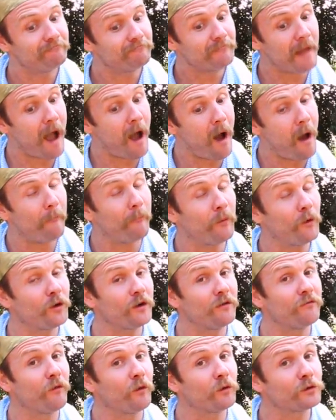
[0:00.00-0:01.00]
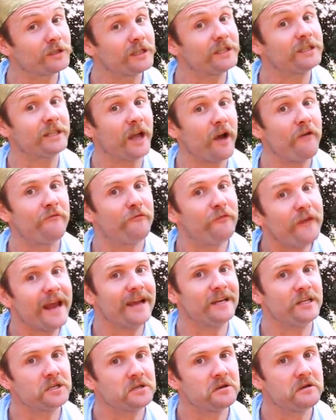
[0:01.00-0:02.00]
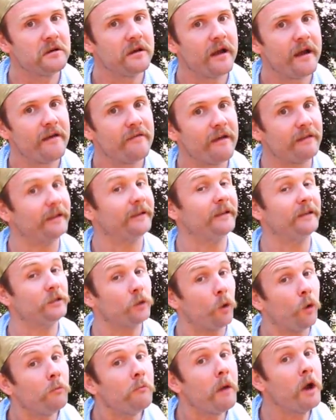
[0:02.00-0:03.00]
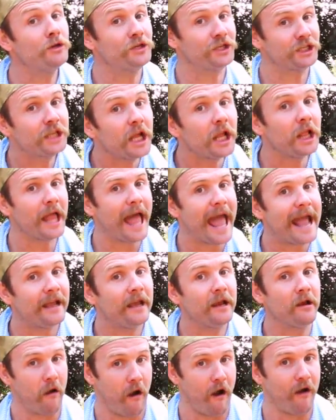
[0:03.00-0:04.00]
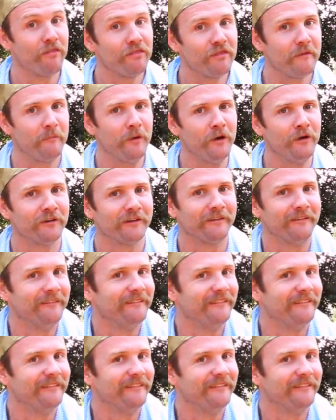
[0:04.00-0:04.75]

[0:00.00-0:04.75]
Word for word: Now our boerewors is so fresh that it is almost still hanging on the boer.